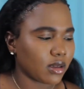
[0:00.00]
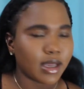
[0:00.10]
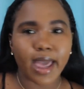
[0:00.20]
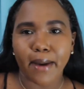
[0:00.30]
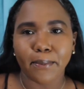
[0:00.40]

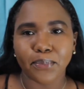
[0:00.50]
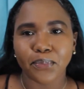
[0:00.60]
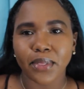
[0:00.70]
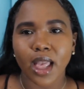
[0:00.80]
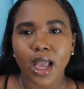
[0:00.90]
Okay.
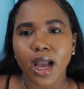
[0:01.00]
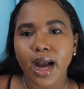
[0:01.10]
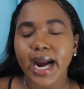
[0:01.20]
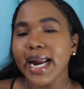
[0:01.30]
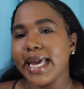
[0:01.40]

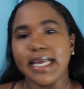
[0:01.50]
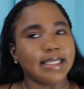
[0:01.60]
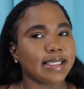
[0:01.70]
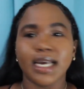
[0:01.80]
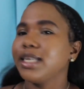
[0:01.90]
Alright.
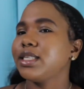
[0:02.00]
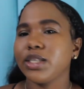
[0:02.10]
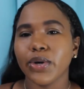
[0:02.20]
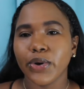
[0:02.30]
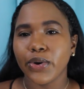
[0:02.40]

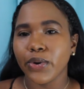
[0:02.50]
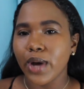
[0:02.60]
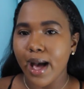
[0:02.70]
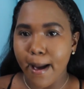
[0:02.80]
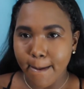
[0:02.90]
So,
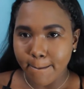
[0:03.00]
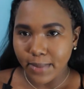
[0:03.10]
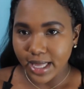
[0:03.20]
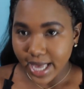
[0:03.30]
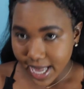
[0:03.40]

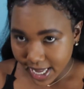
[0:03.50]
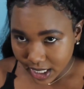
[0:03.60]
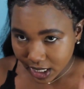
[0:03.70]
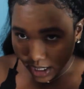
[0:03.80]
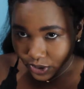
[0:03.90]
yeah,
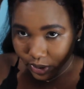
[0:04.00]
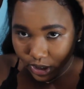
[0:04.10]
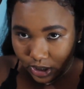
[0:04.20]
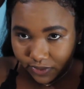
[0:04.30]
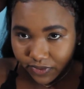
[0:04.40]
and then I sort of
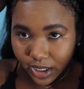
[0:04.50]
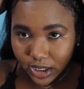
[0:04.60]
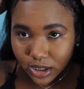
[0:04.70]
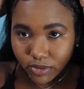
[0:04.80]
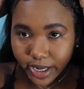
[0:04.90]
just
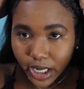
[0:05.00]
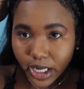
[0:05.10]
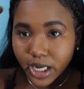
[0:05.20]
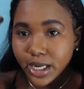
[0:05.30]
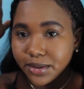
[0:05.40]
fixed right
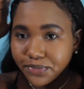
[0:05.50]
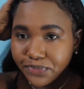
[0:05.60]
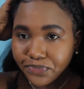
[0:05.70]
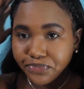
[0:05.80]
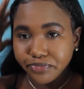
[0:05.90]
here.
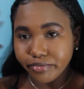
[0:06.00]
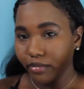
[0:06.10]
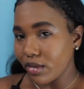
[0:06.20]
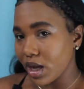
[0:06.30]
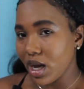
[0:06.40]

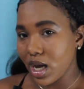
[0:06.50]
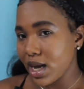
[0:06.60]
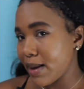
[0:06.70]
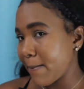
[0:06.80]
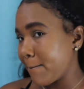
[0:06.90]

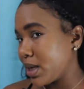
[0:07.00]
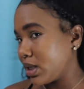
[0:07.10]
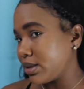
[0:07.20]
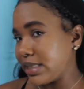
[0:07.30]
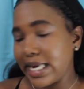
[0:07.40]

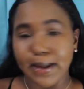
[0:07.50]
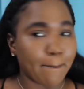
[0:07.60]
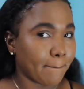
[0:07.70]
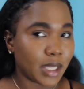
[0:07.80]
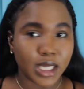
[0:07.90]
Yeah.
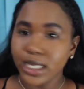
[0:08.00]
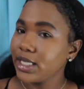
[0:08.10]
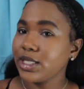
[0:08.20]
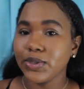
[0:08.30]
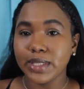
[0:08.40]

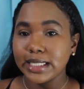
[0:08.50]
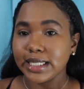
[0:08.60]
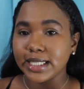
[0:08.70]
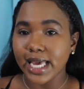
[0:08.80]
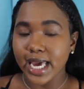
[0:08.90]
So this
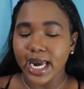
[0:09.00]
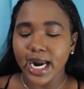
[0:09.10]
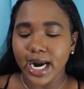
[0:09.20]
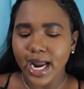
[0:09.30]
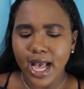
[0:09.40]
is the
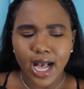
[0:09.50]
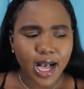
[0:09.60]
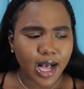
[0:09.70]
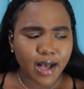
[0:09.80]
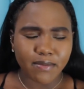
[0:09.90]
hair.
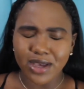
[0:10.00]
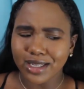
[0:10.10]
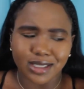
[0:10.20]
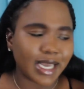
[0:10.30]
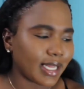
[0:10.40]
You
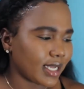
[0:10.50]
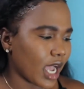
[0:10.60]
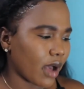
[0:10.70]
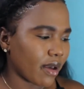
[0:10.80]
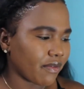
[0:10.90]
could style it
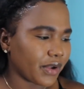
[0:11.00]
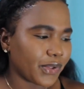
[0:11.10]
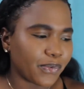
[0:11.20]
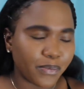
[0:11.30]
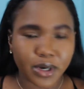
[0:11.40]
however
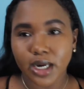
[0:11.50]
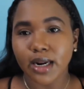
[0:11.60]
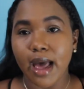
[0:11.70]
you want.